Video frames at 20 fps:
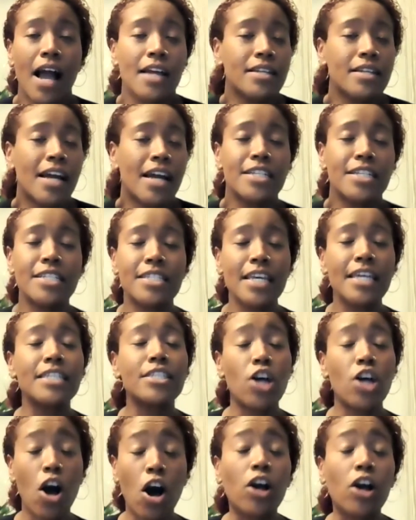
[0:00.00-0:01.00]
it's
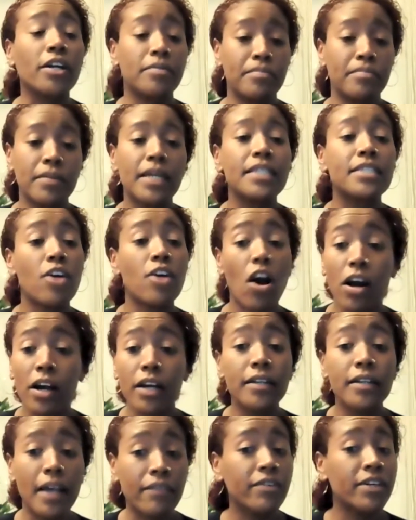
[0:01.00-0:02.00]

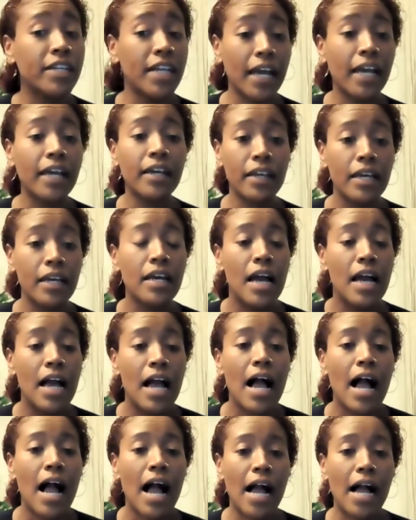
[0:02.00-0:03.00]
hard every day,
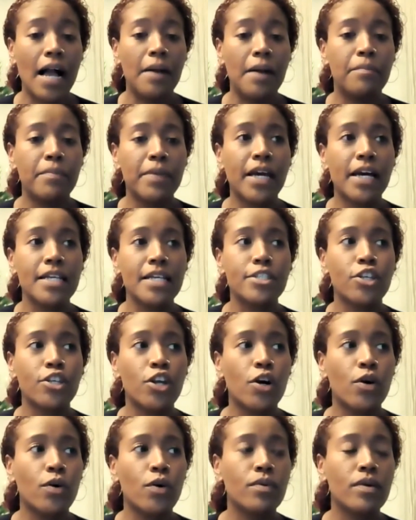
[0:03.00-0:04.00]
because
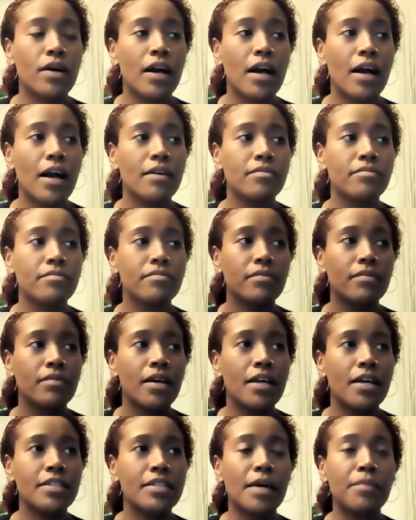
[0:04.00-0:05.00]

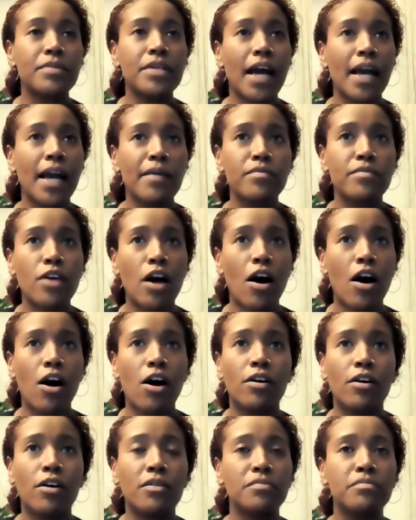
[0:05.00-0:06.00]
sometimes
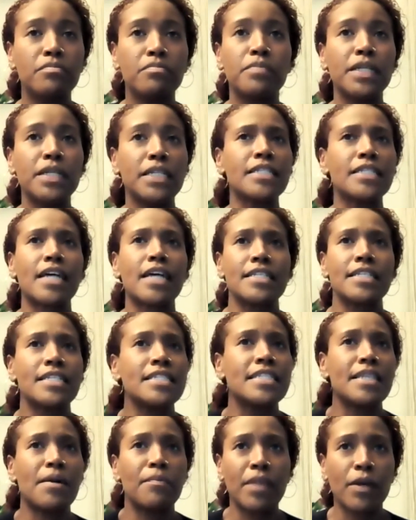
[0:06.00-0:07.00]
I'll be discussing
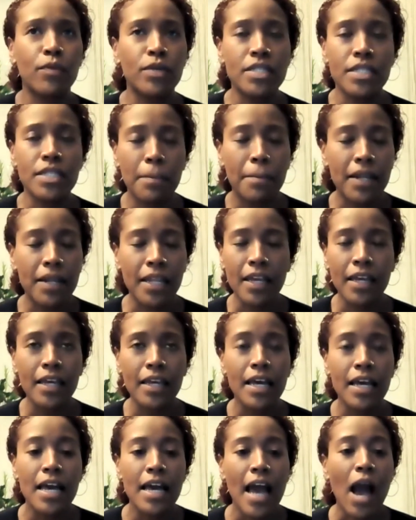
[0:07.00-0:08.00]
something with somebody
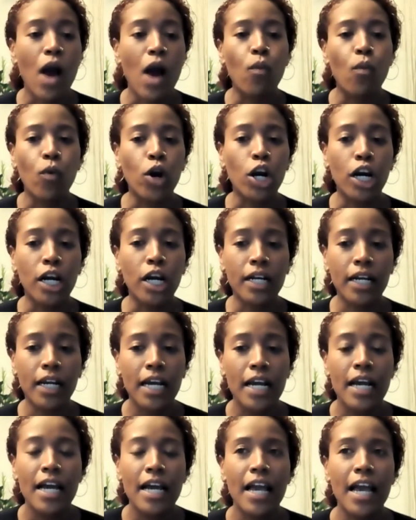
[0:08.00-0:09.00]
at work,
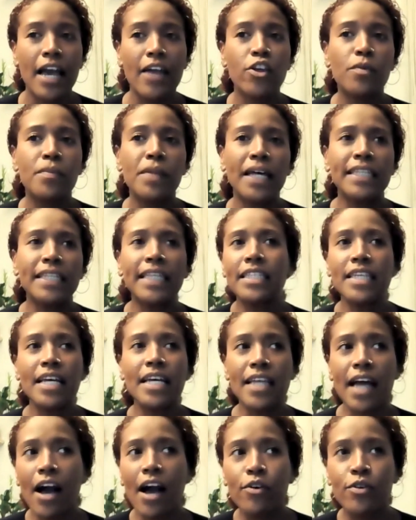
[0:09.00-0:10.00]
and they'll be like, that's not
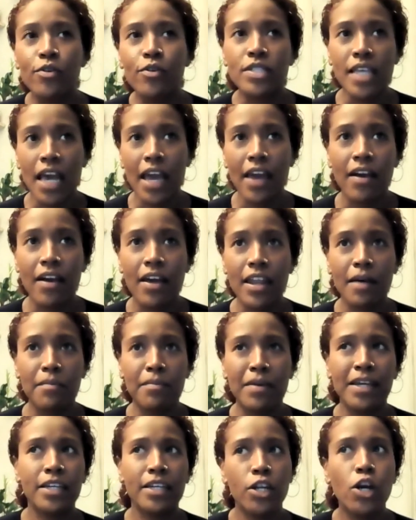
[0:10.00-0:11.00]
how you say it, and I'm
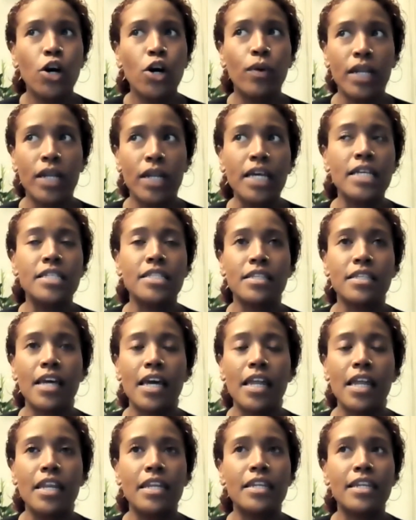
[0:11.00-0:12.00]
like, no, it is.
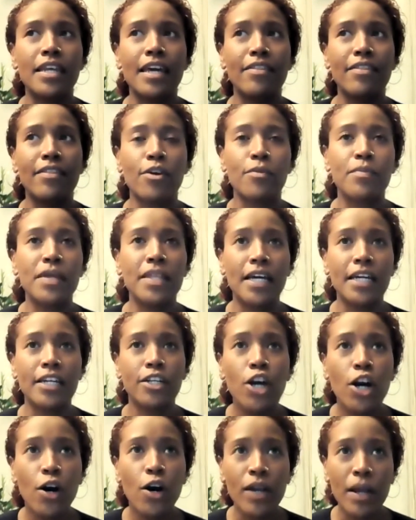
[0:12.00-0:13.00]
And they'll be like,
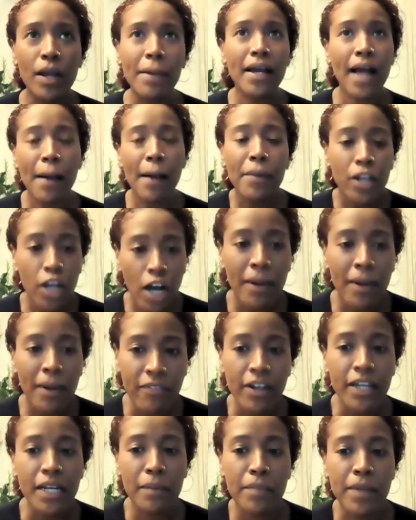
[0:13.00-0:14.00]
no, and I'm like, I'm gonna call my
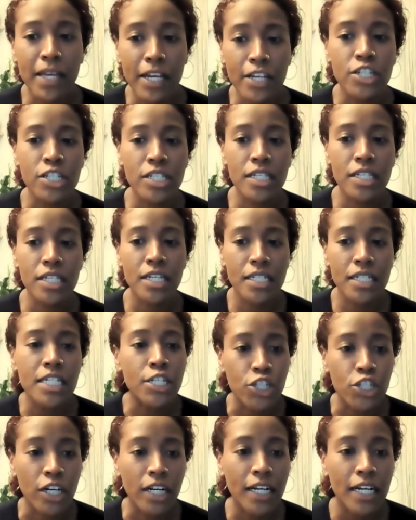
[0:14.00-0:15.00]
friend up because she's a
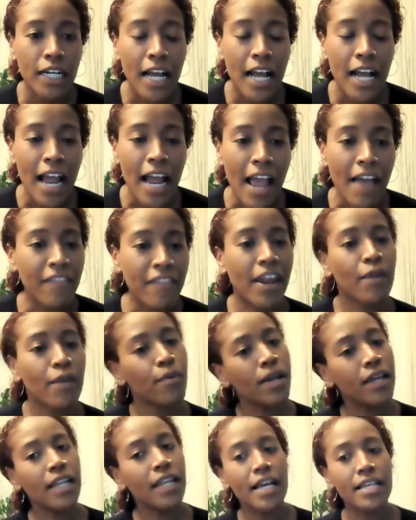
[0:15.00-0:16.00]
teacher. And then I
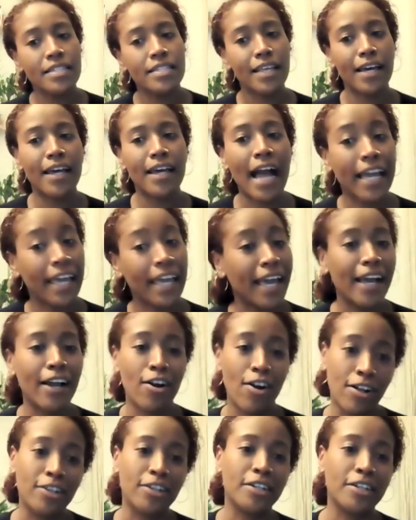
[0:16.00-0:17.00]
realize that I can't
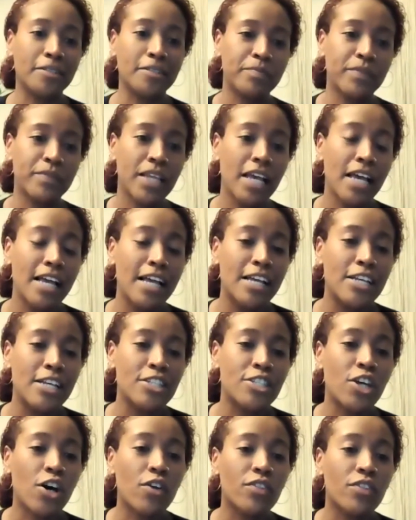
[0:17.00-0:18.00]
call her.
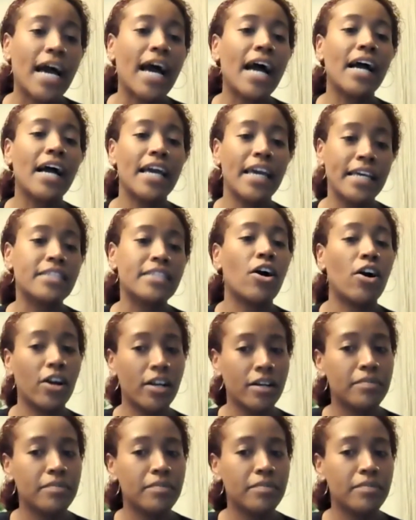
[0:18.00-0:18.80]
So that hits hard,